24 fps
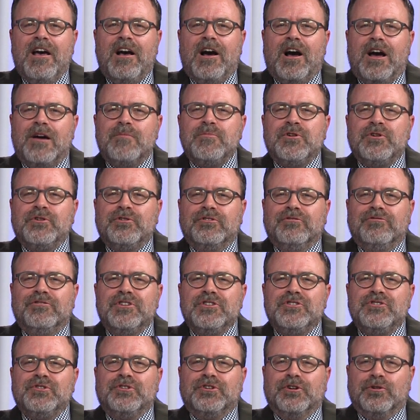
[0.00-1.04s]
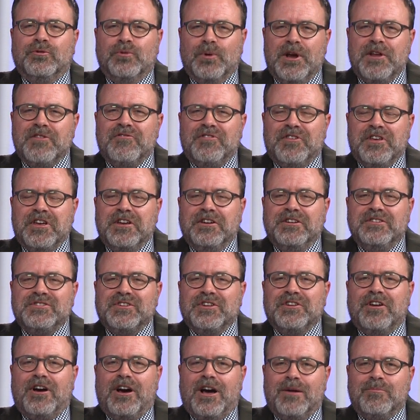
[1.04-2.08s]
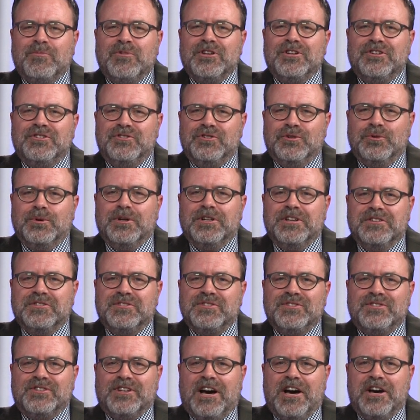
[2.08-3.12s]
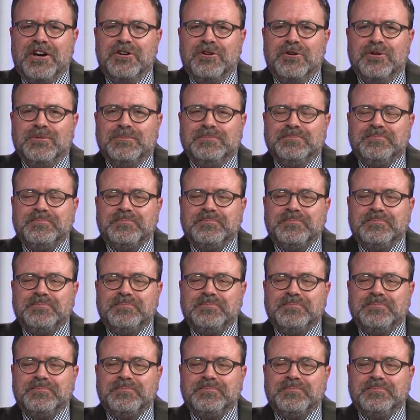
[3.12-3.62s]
I'm here to lead you to great things and I'm going to do it in style.